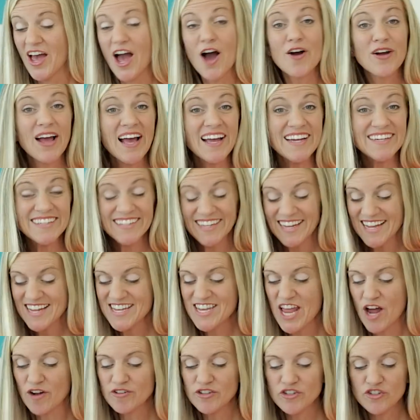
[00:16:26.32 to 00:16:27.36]
Okay,
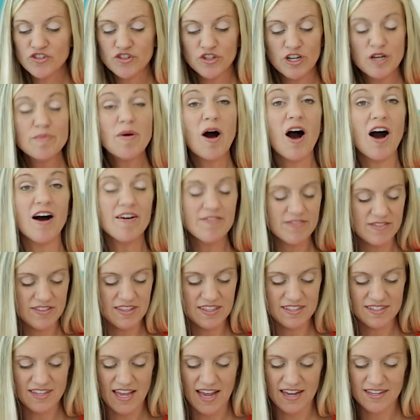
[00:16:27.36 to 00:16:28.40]
now just trim off
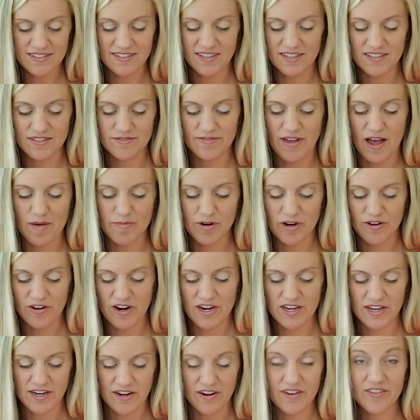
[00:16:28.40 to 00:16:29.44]
this excess fabric
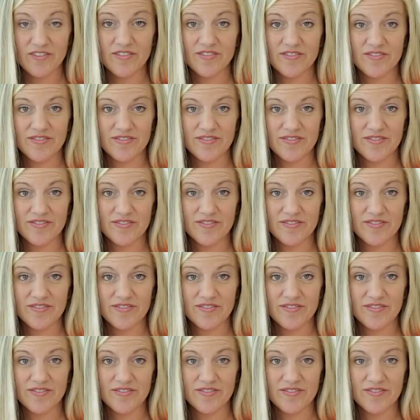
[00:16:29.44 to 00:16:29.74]
right here.